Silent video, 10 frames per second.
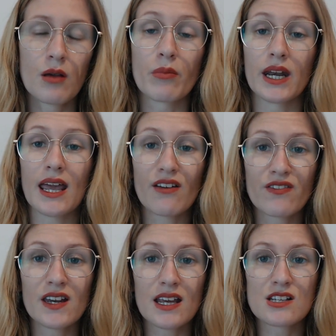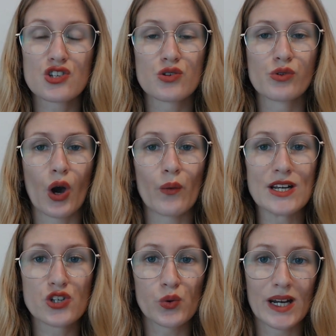But if it is to go
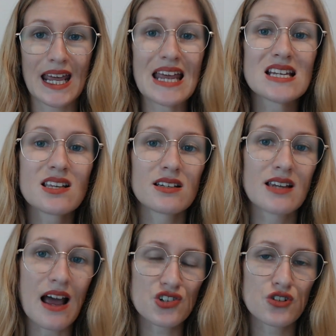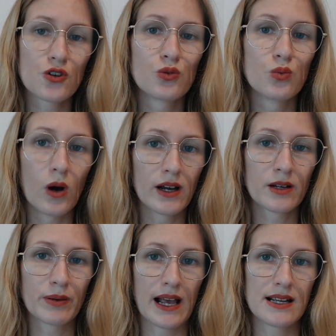into an international
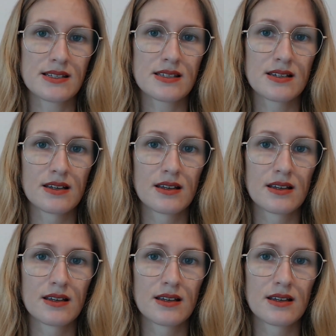workplace,